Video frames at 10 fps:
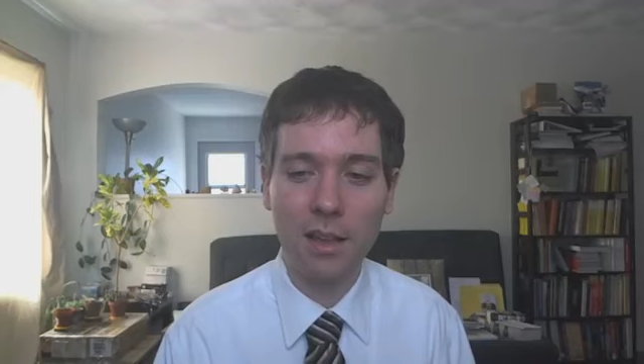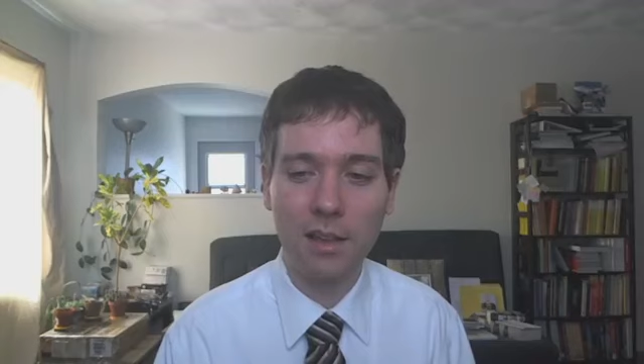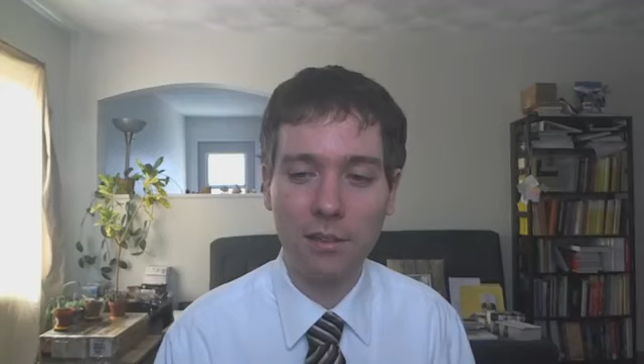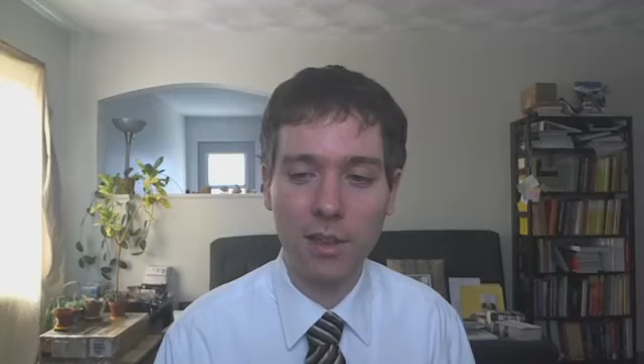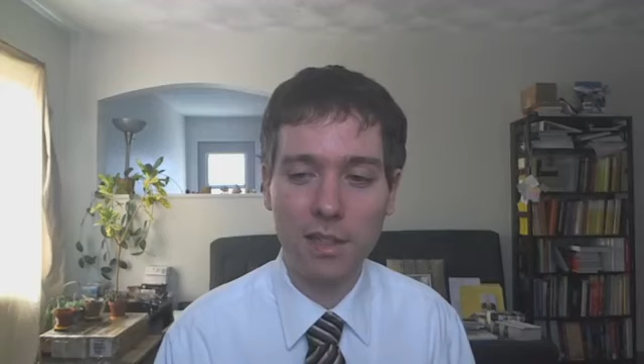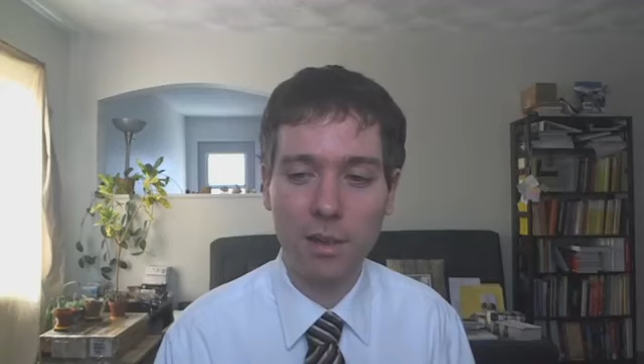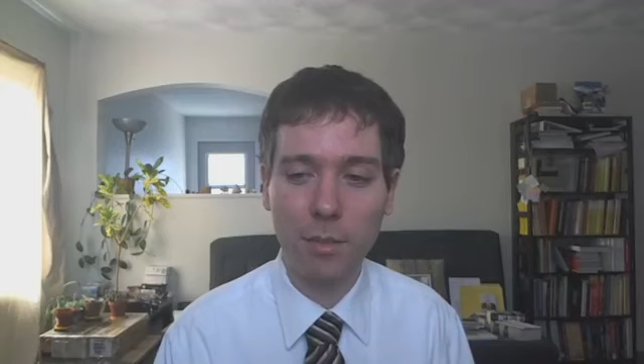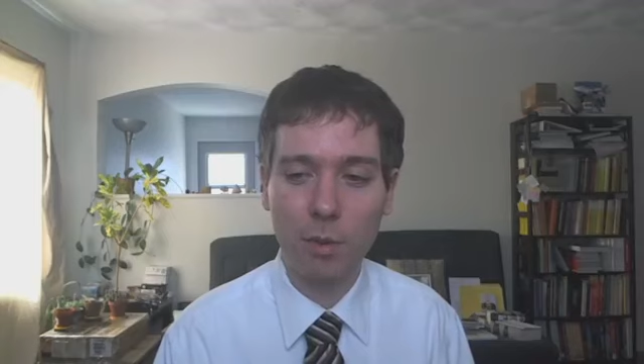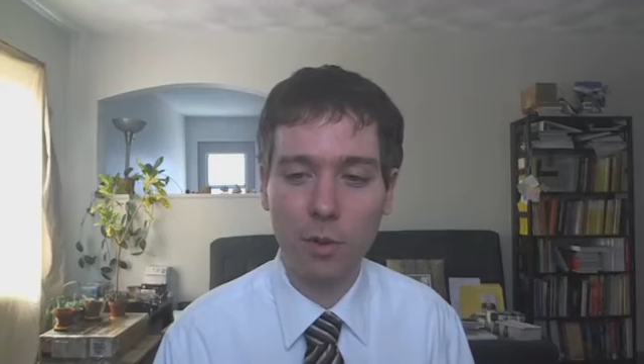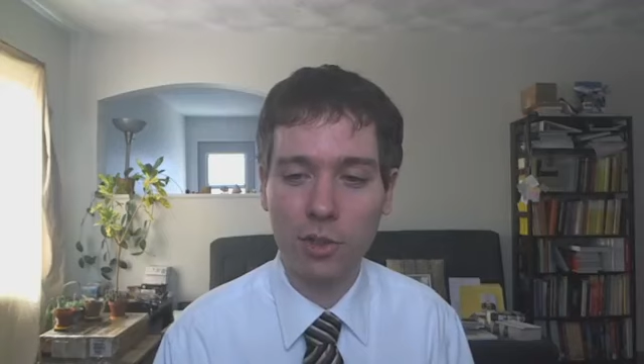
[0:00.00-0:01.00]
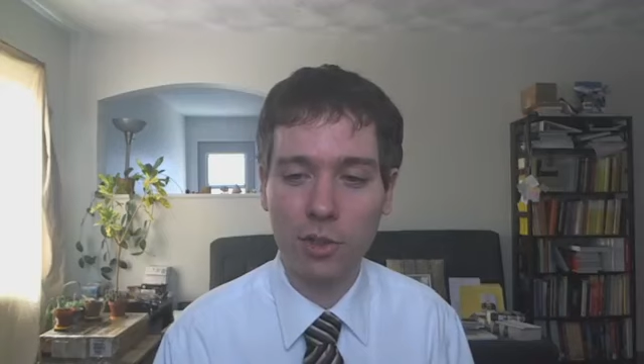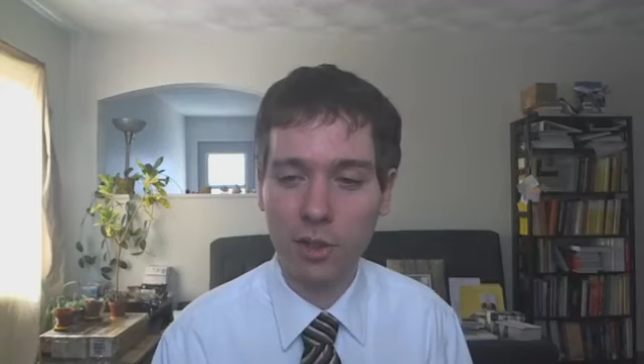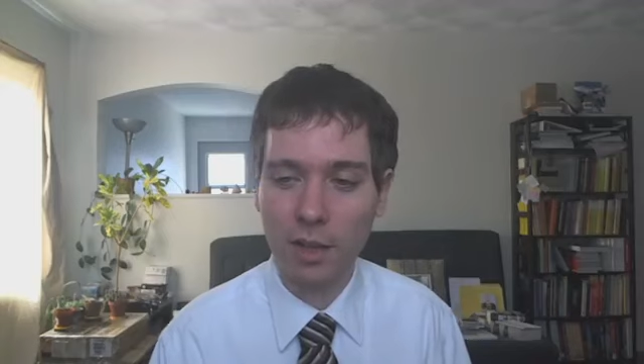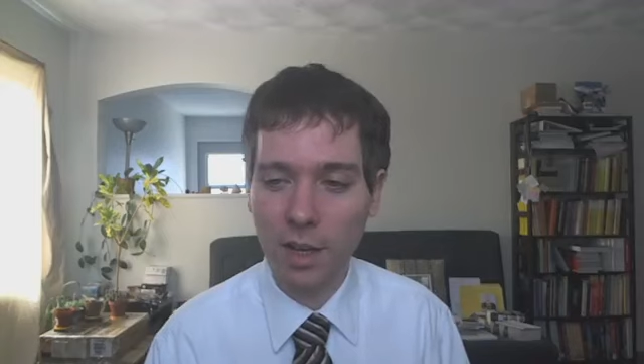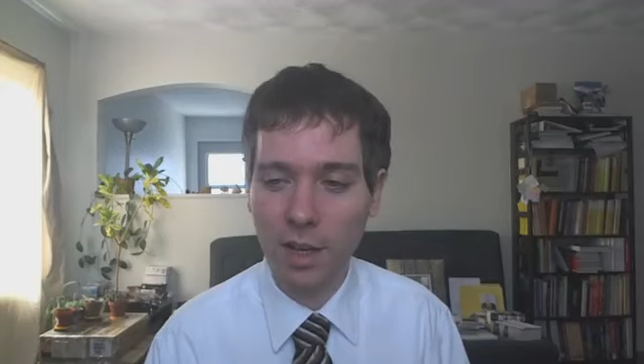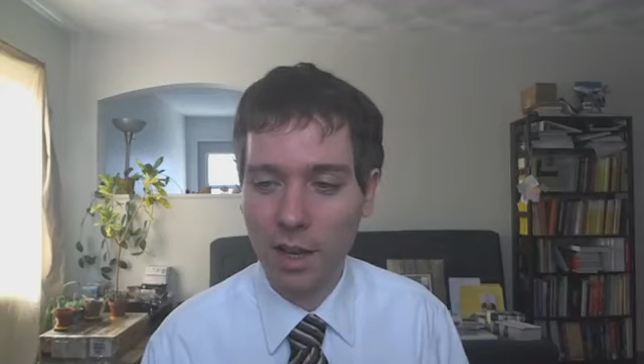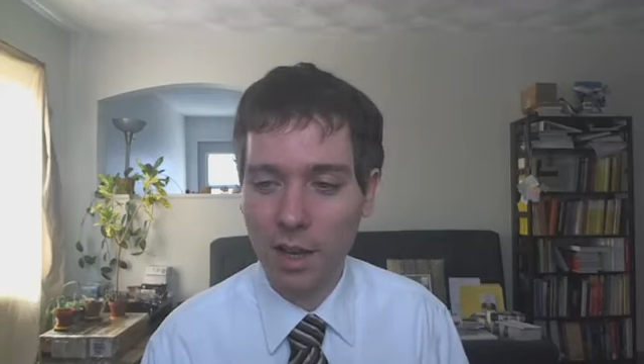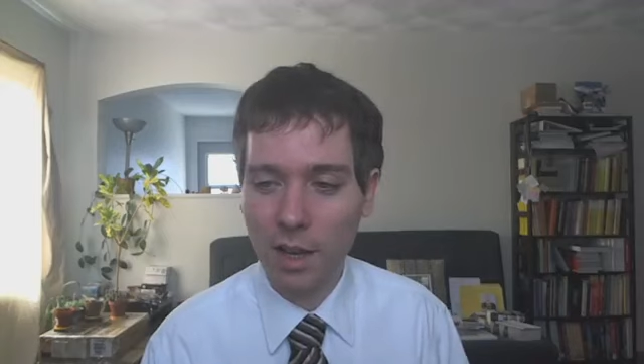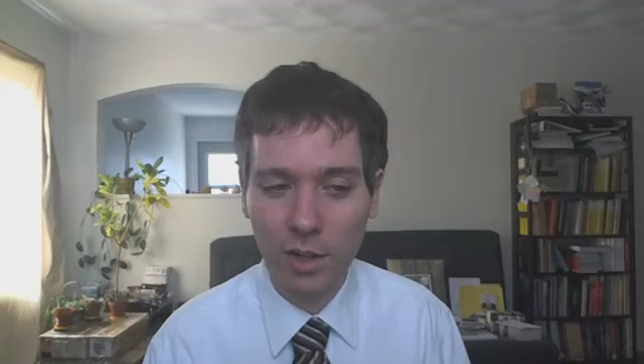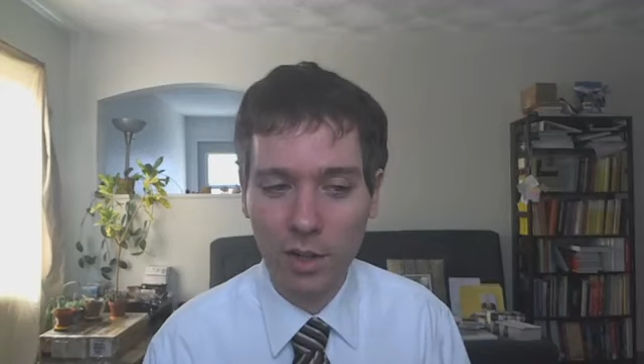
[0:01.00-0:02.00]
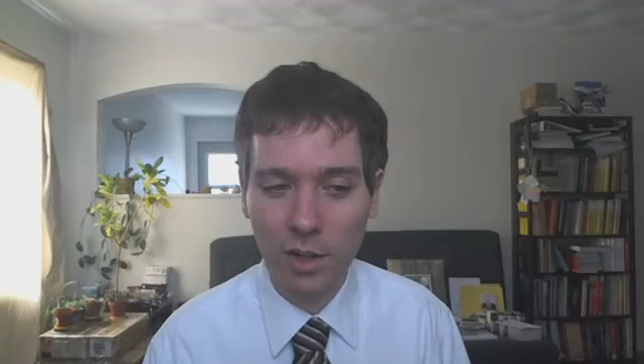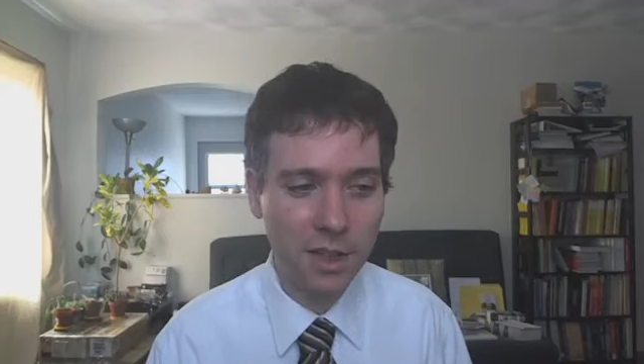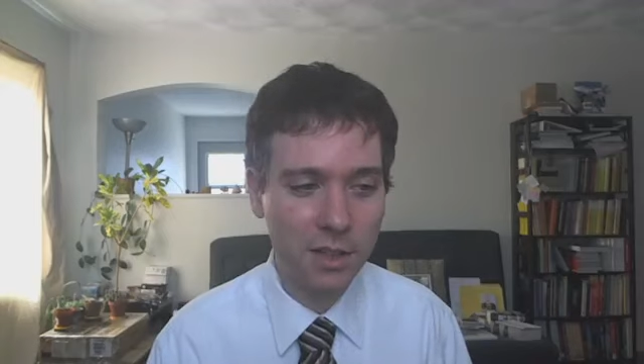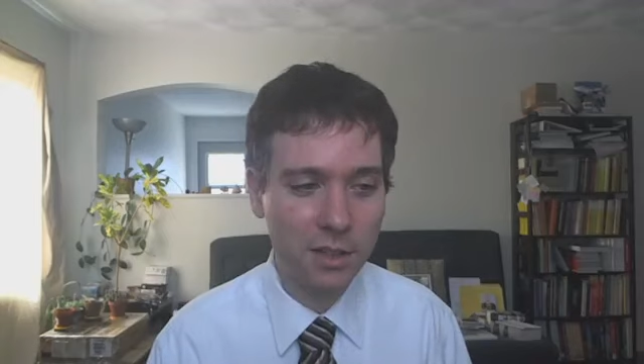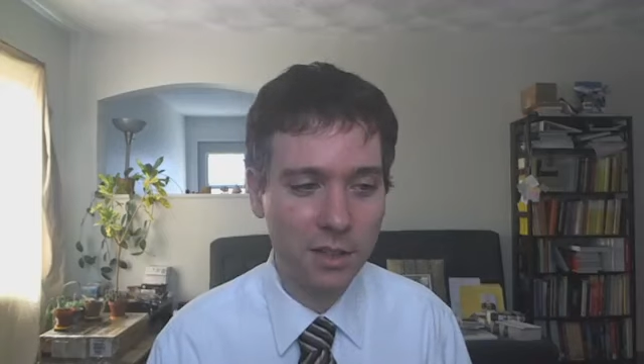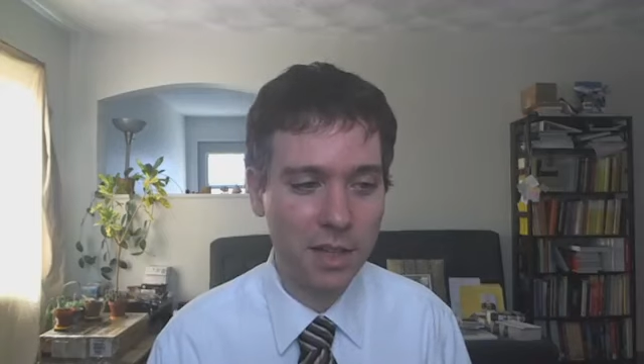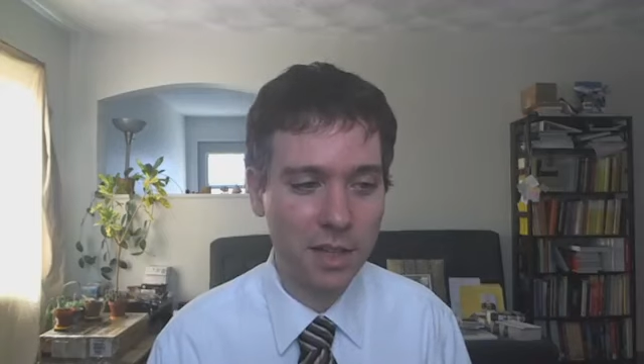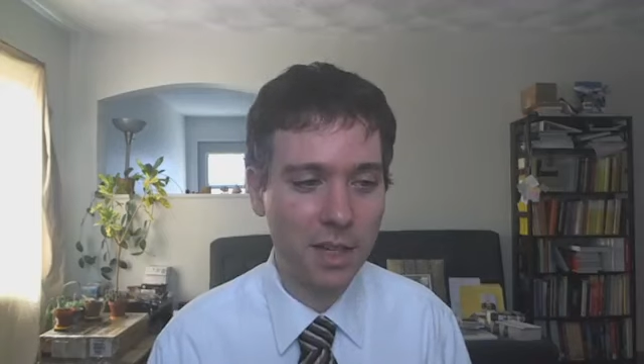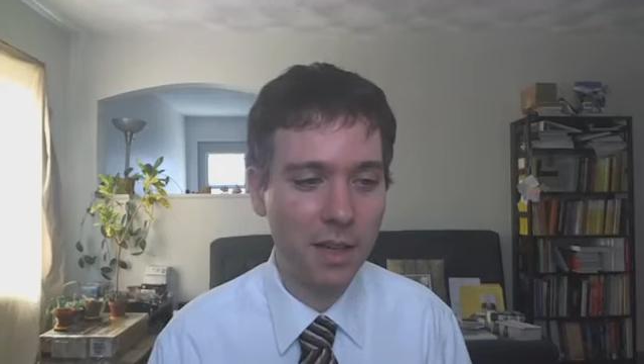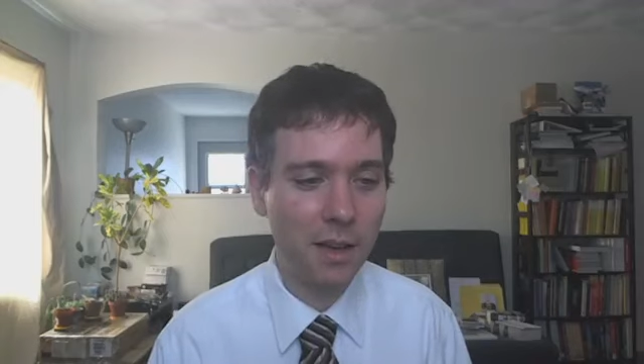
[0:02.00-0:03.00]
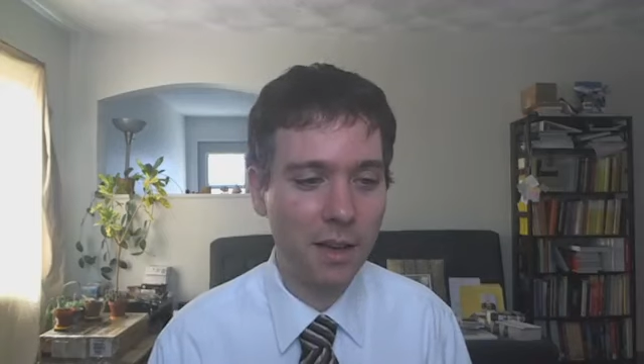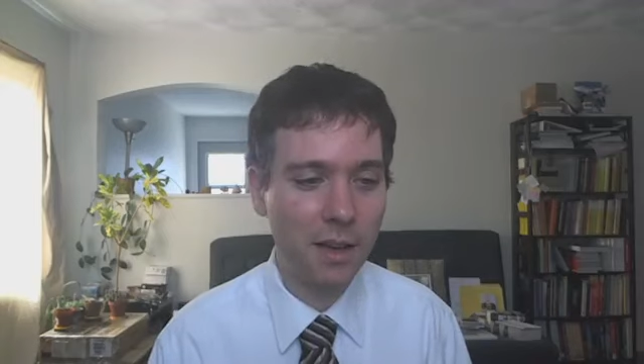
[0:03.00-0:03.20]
visa portion. We did discuss visa.